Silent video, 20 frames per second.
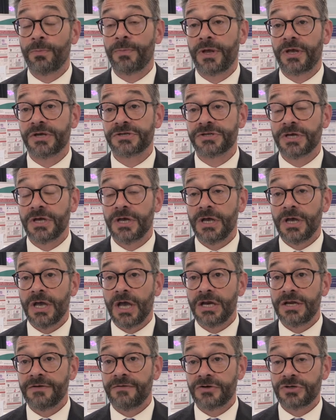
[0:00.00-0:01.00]
because
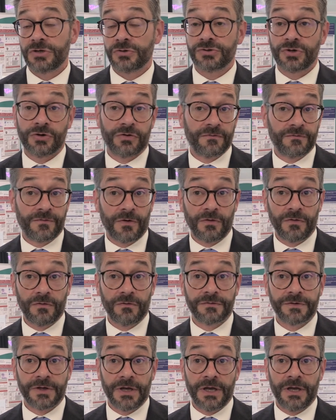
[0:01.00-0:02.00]
individuals who are
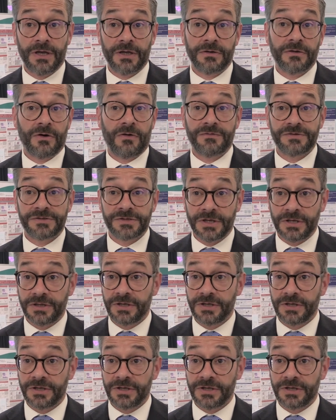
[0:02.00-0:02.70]
involved in, obviously,